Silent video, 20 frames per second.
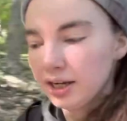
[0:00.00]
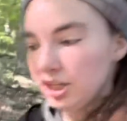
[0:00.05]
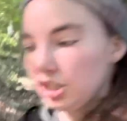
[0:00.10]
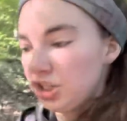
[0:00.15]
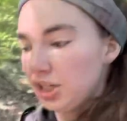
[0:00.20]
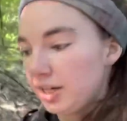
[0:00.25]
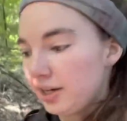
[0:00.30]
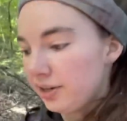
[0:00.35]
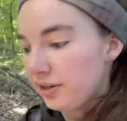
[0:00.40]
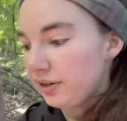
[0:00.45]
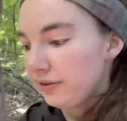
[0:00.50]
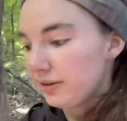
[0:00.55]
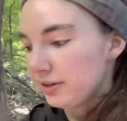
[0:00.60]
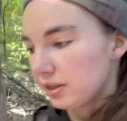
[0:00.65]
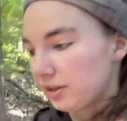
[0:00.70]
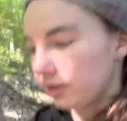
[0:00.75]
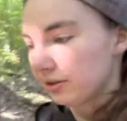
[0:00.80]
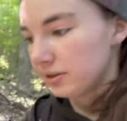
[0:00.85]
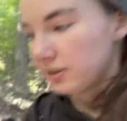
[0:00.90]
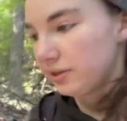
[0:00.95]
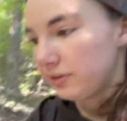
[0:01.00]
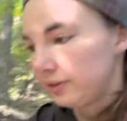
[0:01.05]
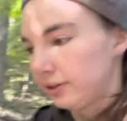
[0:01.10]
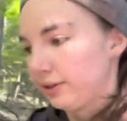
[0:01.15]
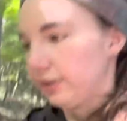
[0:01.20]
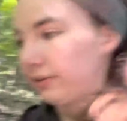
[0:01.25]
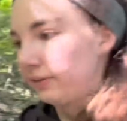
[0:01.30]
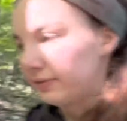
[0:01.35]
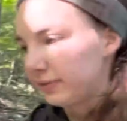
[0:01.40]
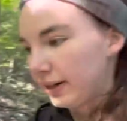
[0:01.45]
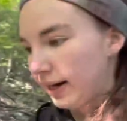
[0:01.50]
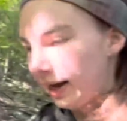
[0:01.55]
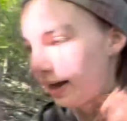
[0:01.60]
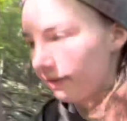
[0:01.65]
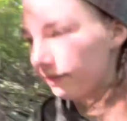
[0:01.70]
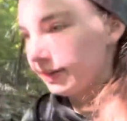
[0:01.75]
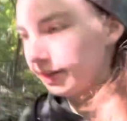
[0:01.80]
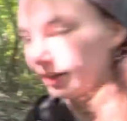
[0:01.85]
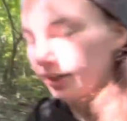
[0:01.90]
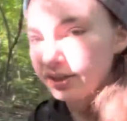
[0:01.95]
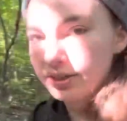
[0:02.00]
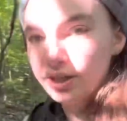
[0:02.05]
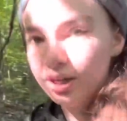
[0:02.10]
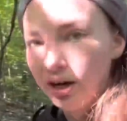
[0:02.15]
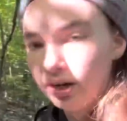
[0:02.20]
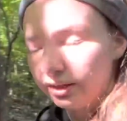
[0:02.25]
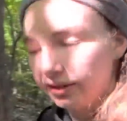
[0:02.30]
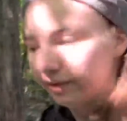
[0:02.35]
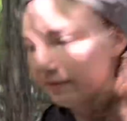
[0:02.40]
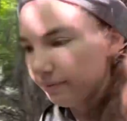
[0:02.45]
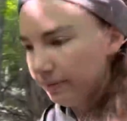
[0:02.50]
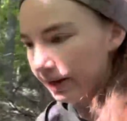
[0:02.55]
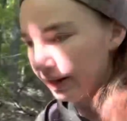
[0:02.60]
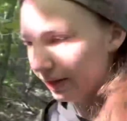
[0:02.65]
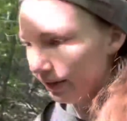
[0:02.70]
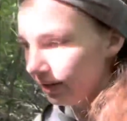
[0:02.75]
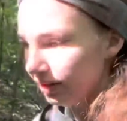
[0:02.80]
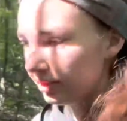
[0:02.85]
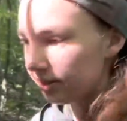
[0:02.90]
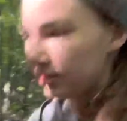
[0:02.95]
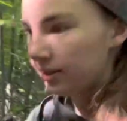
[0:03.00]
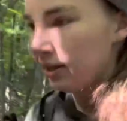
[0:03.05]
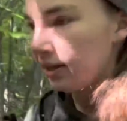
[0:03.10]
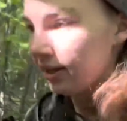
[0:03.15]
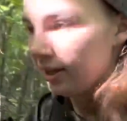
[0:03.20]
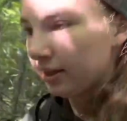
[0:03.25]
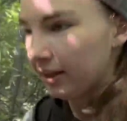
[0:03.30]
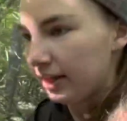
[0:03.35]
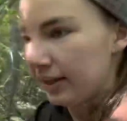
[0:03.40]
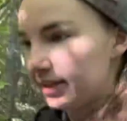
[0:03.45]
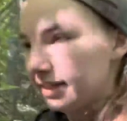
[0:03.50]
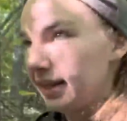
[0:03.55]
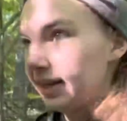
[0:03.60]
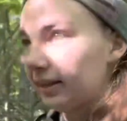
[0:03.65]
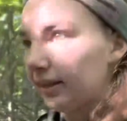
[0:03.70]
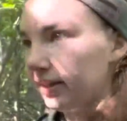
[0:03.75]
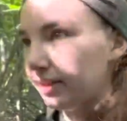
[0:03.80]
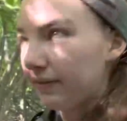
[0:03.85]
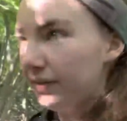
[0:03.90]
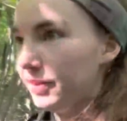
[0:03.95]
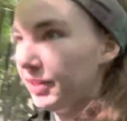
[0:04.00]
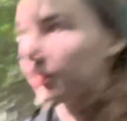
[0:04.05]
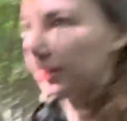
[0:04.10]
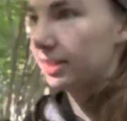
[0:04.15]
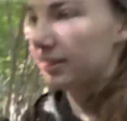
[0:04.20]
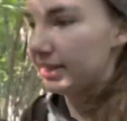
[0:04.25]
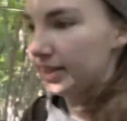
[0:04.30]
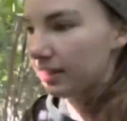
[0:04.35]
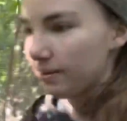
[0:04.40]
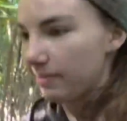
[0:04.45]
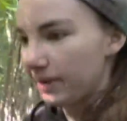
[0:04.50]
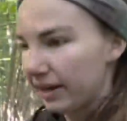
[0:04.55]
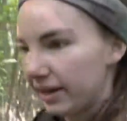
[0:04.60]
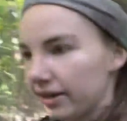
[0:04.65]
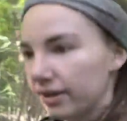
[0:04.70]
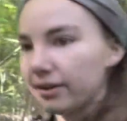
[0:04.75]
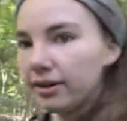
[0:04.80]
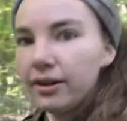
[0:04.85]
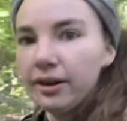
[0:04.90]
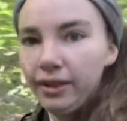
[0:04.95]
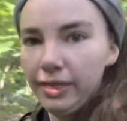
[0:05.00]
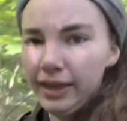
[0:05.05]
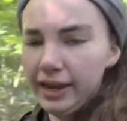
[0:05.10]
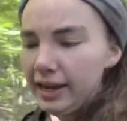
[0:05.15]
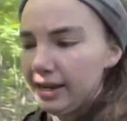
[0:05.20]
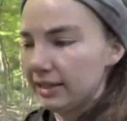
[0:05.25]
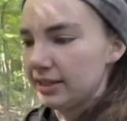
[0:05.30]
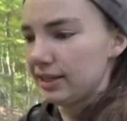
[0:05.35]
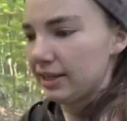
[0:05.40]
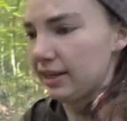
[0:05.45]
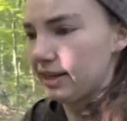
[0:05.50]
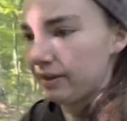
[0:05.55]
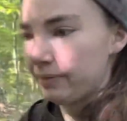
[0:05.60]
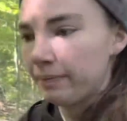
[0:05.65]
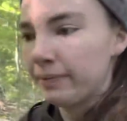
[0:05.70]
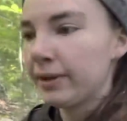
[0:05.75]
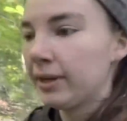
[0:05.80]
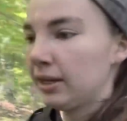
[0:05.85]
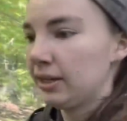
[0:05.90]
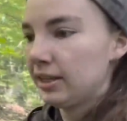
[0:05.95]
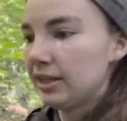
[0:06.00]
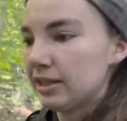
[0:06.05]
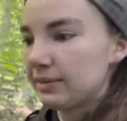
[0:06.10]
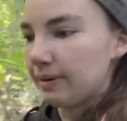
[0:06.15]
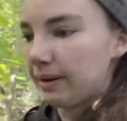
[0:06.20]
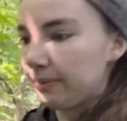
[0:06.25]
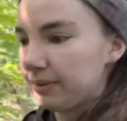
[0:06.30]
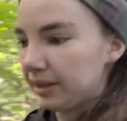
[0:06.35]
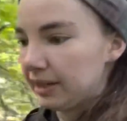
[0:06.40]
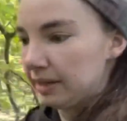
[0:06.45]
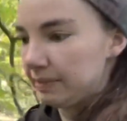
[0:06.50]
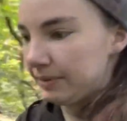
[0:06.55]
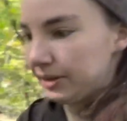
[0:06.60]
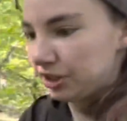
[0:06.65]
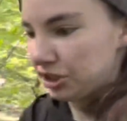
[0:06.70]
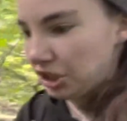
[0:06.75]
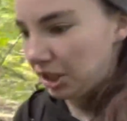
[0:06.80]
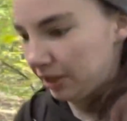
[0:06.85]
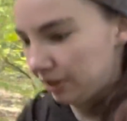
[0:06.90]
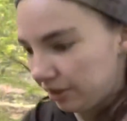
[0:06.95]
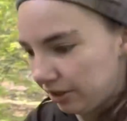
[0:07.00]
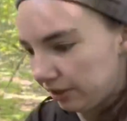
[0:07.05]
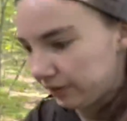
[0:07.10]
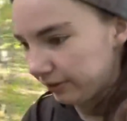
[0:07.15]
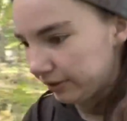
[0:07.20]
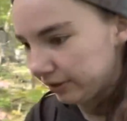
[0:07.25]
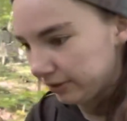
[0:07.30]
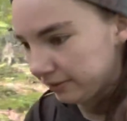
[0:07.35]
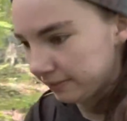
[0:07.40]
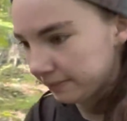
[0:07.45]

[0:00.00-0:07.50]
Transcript: Shenandoah is also known for having a ton of bears. They say like if you're gonna see a bear on the AT, it's probably gonna be in Shenandoah